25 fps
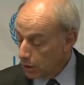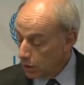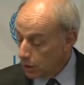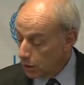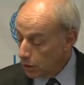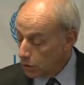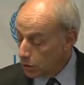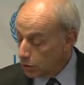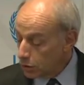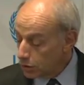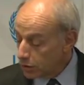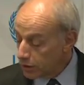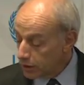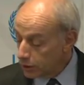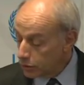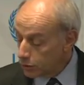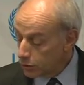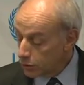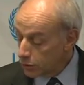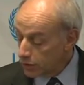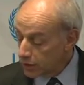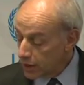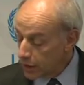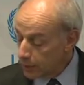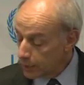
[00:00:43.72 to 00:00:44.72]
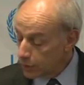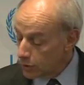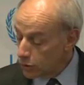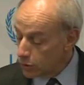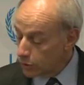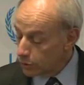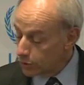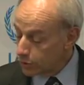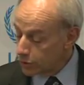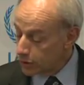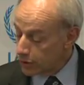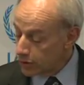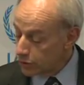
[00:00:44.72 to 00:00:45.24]
According to the
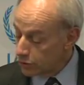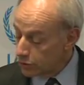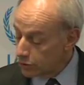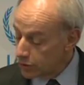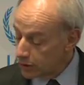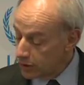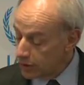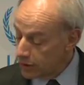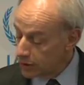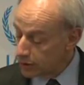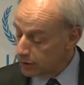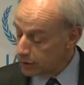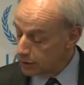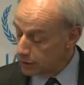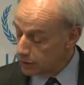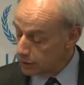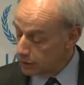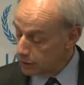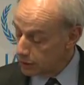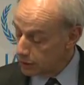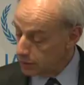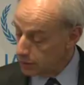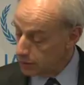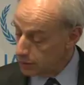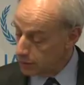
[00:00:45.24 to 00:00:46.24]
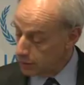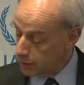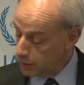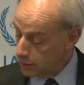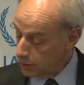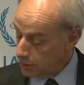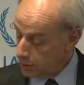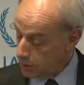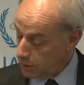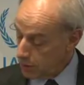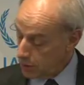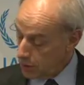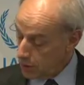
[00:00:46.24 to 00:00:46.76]
TEPCO press releases,
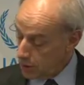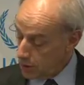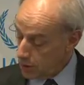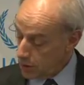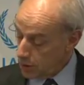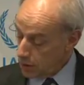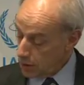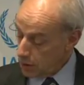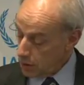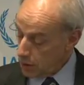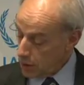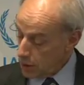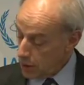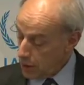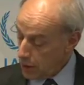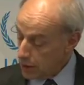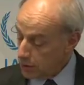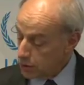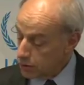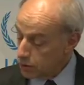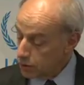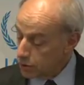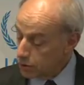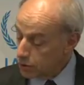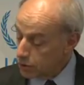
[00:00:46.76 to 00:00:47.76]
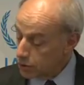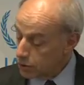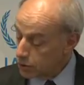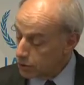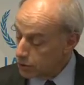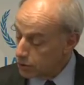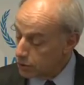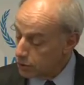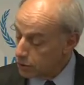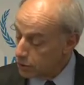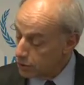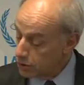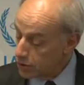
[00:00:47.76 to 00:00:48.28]
as
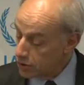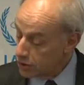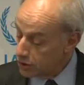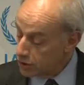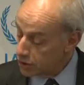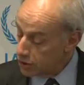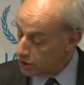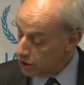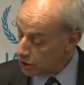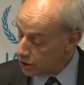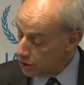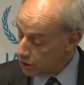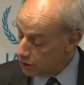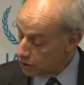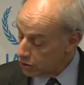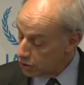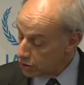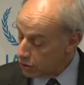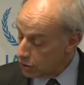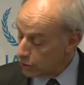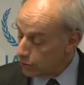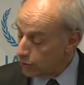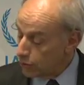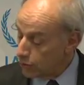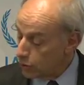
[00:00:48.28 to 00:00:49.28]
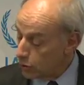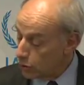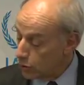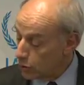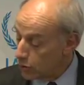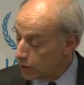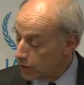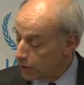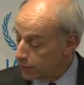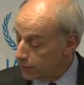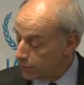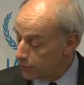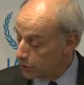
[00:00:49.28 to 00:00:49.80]
concerns the discharge of
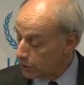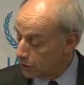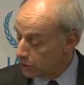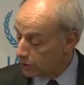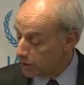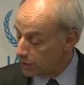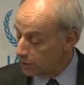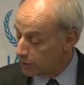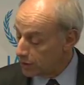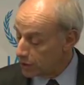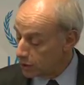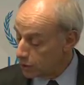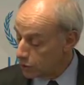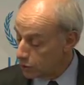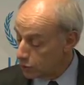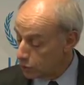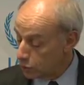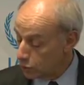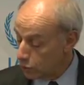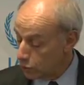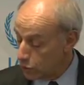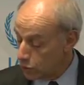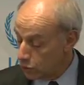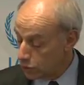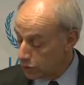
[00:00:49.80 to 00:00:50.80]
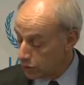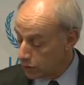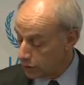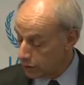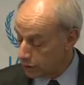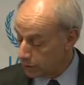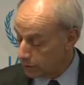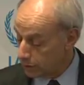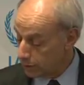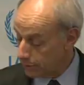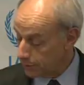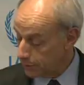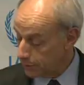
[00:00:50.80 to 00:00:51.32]
low-level contaminated water,